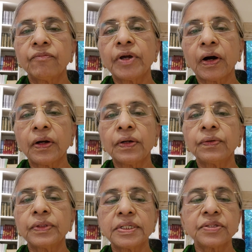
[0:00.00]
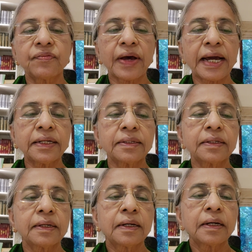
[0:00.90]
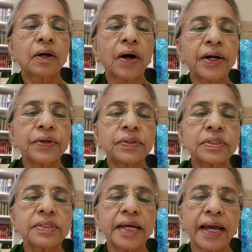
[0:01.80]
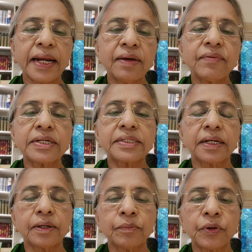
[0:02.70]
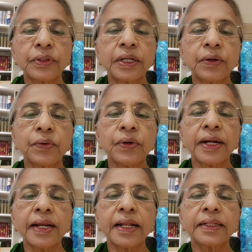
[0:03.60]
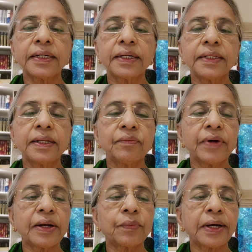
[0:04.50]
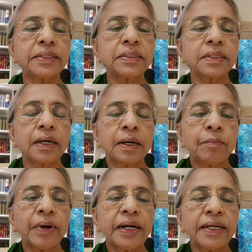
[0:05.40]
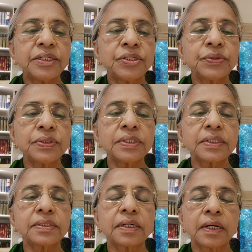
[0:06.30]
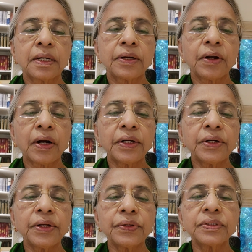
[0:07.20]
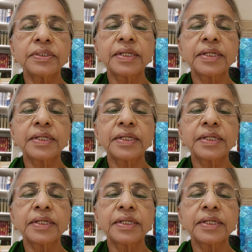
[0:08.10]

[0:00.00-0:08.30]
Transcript: We all know this fact. God uses any vessel, both the golden and the earthenware ones, but he chooses not to use